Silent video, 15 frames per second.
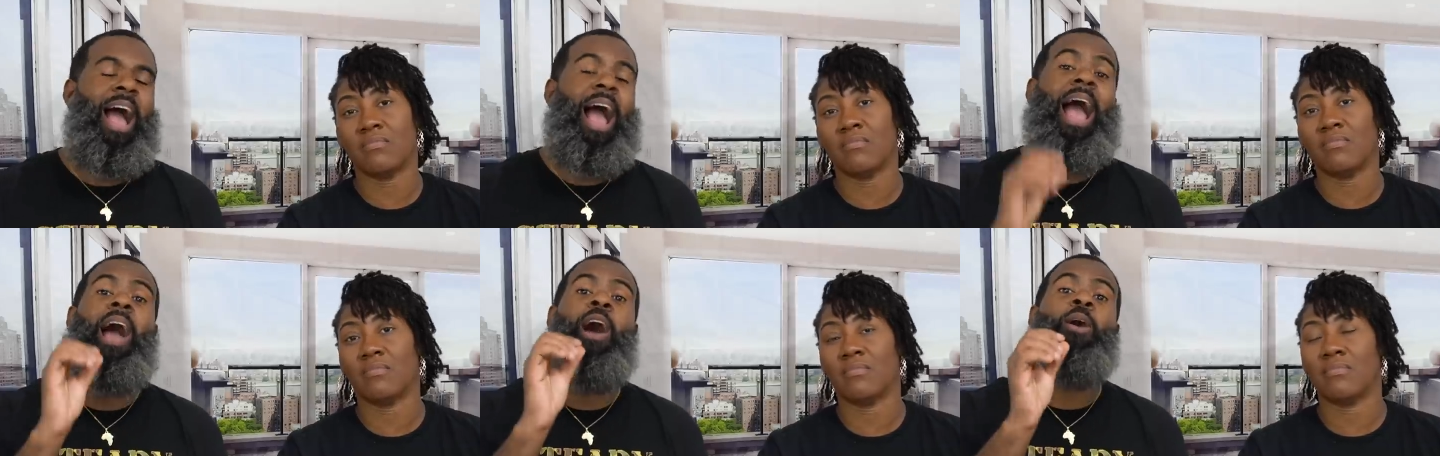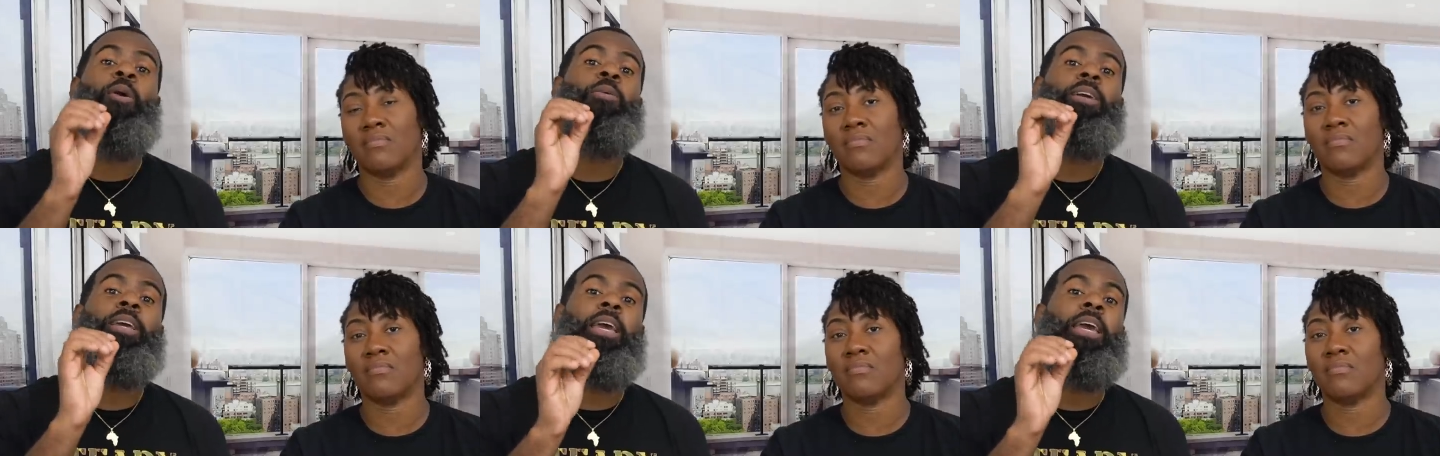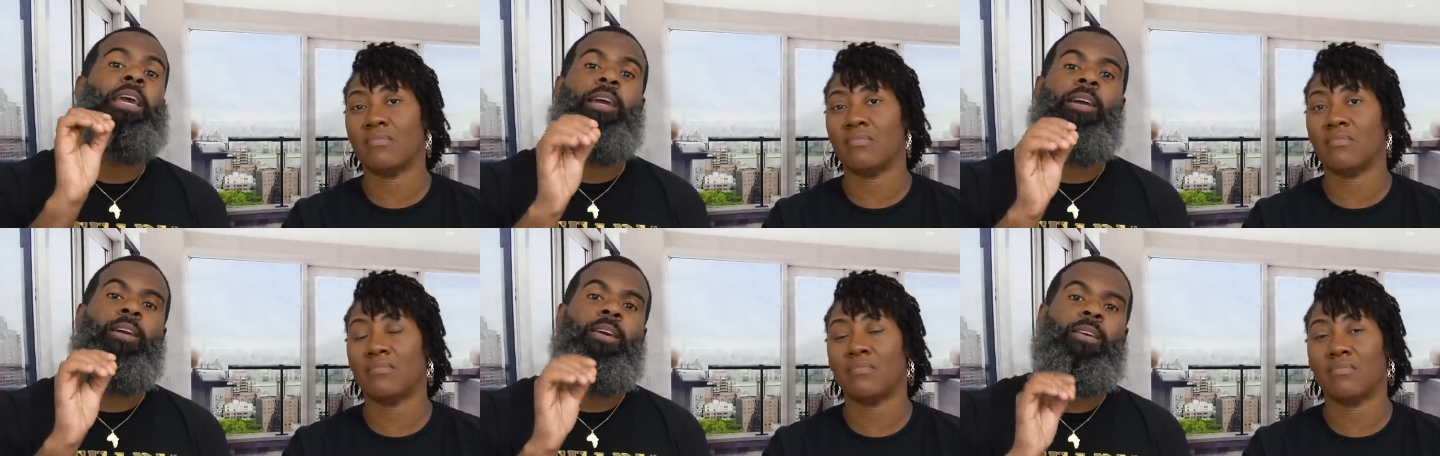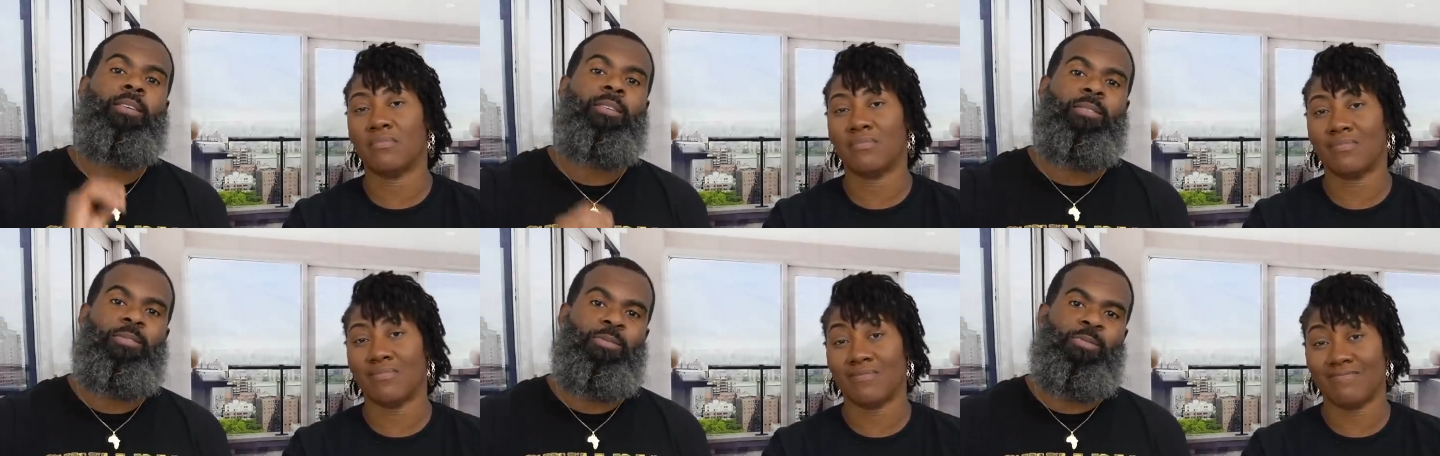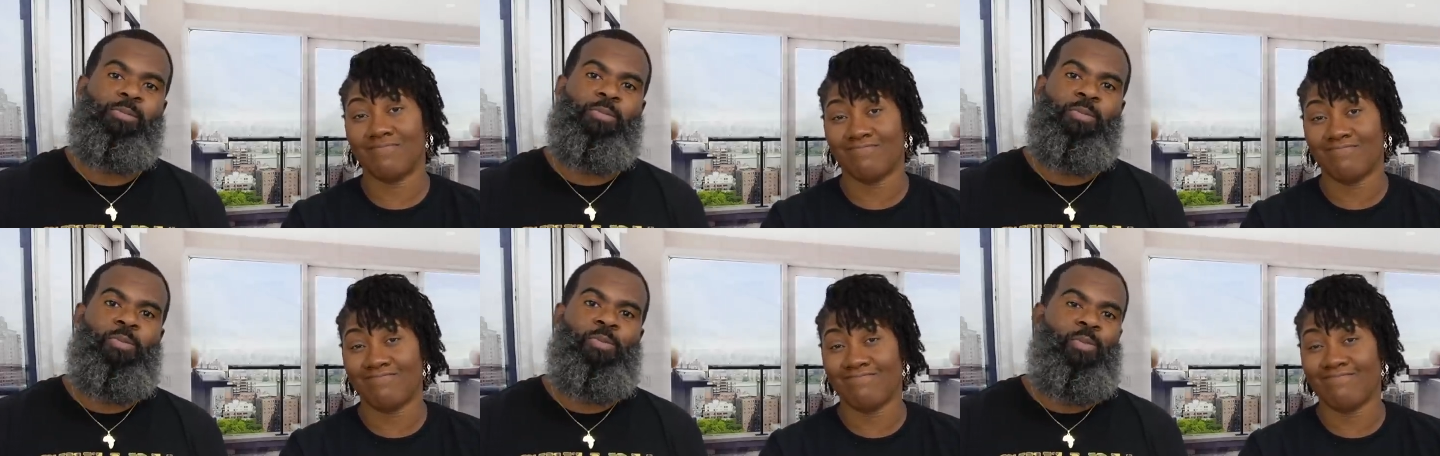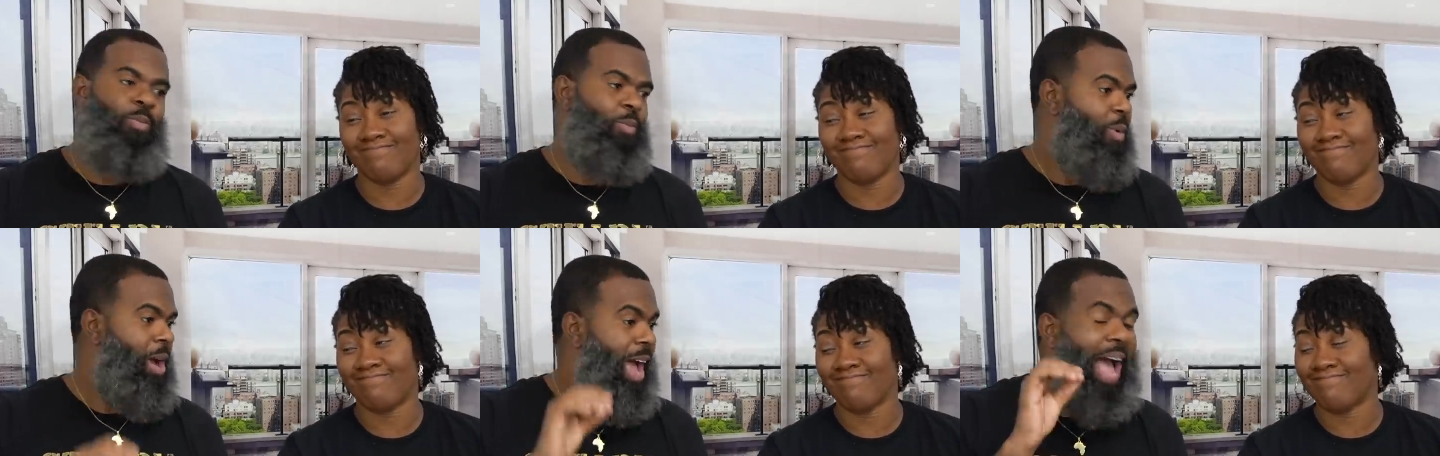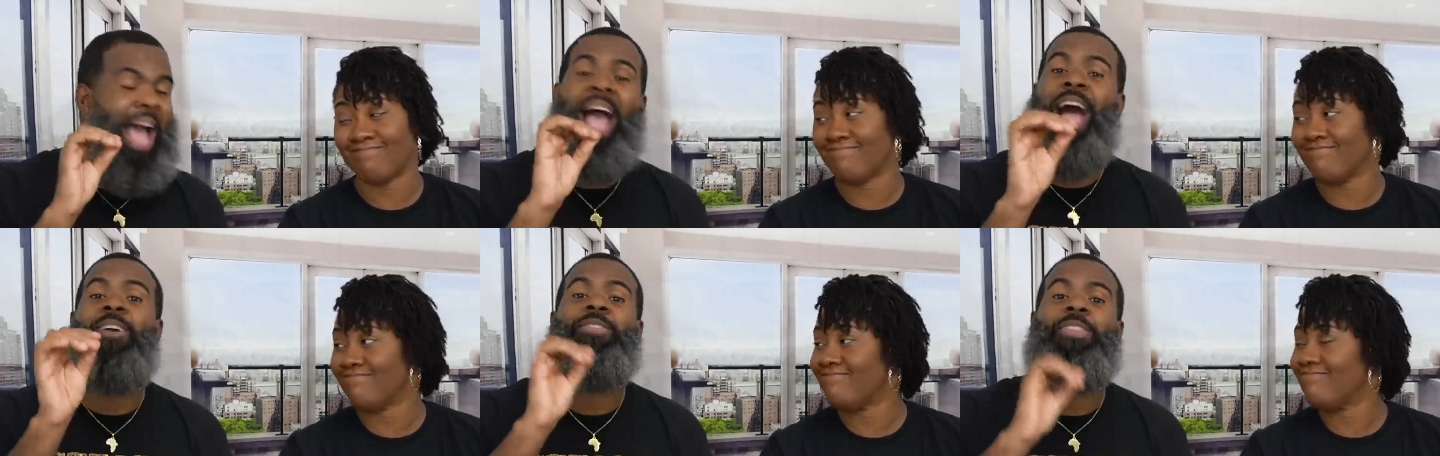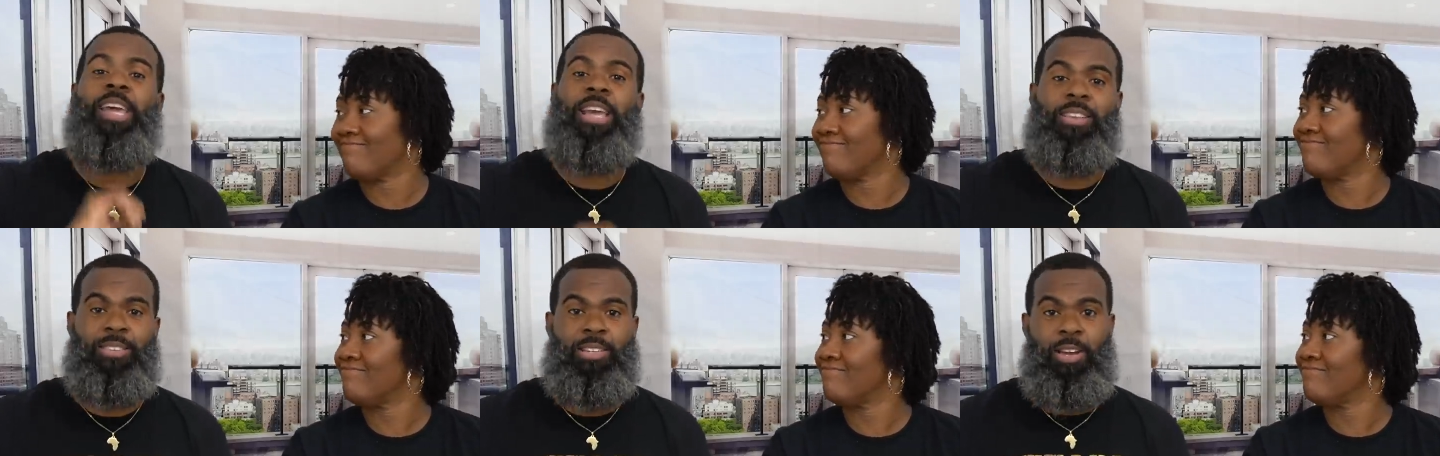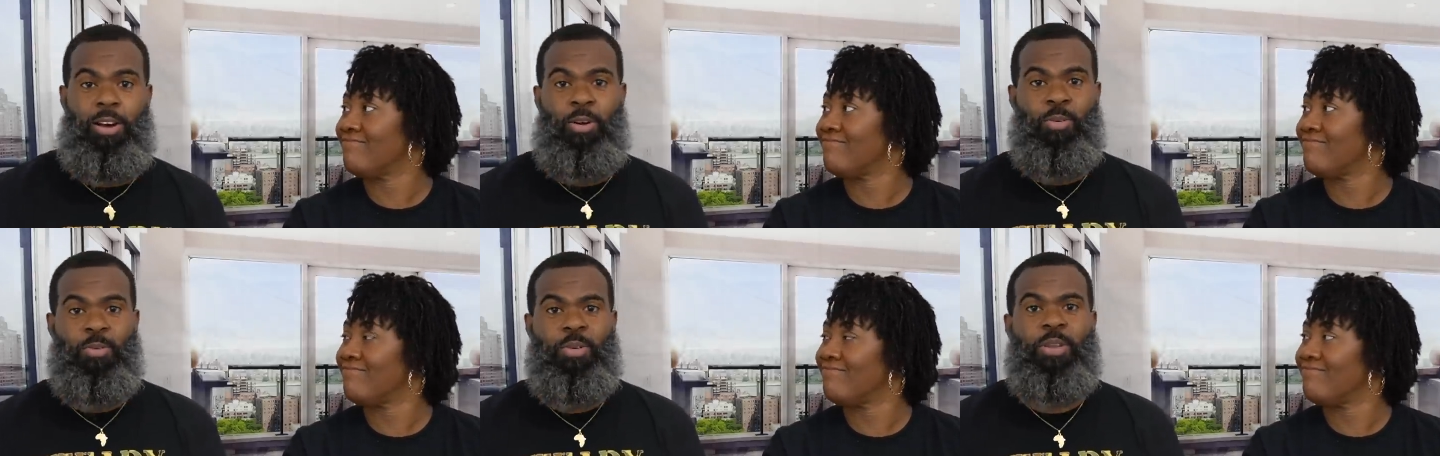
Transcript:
Speaker 1: I don't care how things go,